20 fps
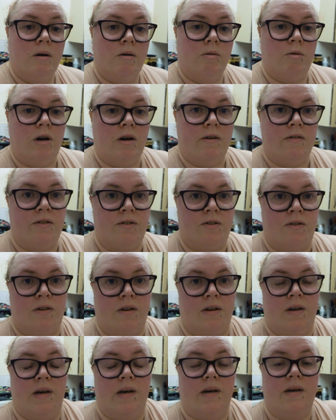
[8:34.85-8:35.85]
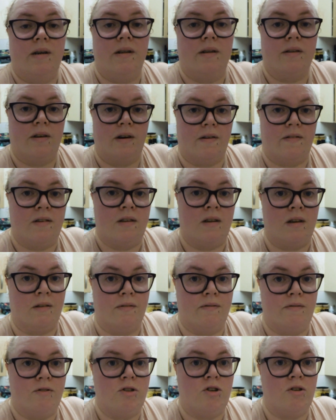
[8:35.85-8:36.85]
what I was on this
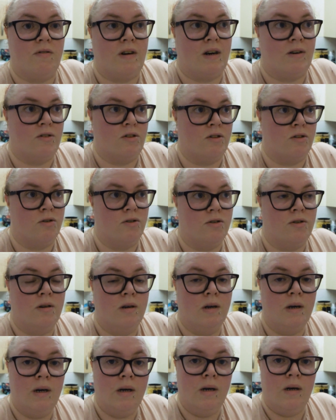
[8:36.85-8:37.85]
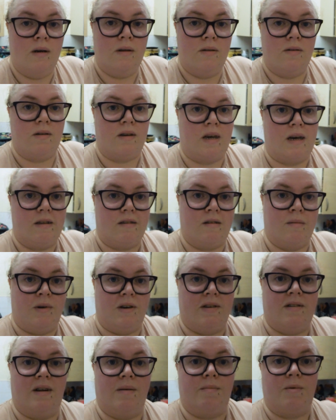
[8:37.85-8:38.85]
afternoon, 2,000 odd, to get to
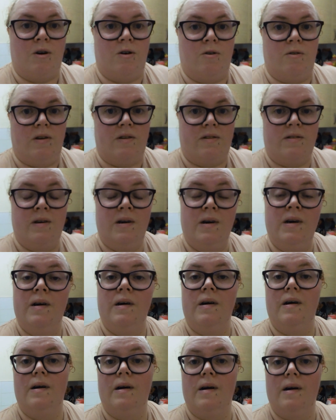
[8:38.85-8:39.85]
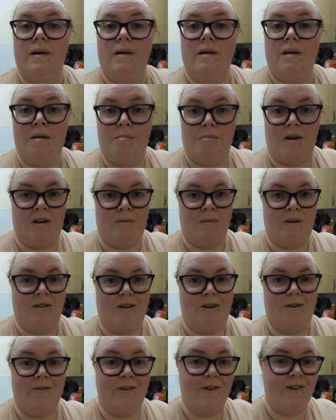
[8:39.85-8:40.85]
my step goal is, I'm fighting
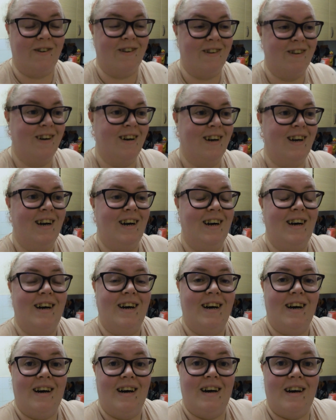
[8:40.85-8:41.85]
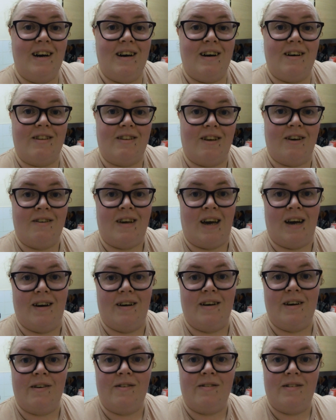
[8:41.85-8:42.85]
myself. So yeah,
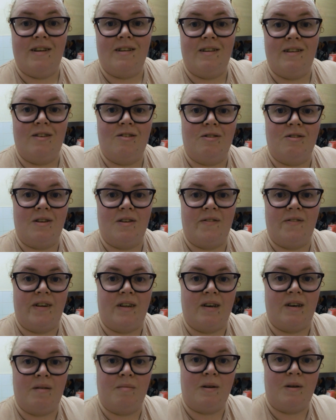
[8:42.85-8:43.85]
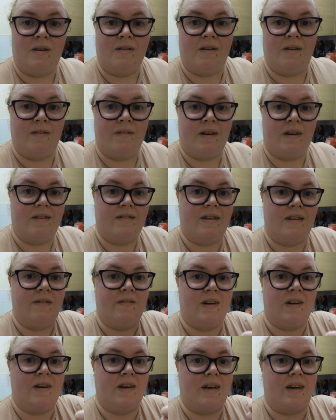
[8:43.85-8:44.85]
if you did enjoy this video, please don't forget to
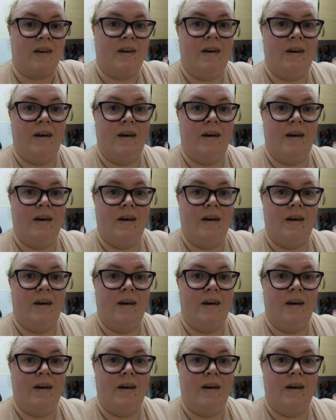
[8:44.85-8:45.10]
leave a like.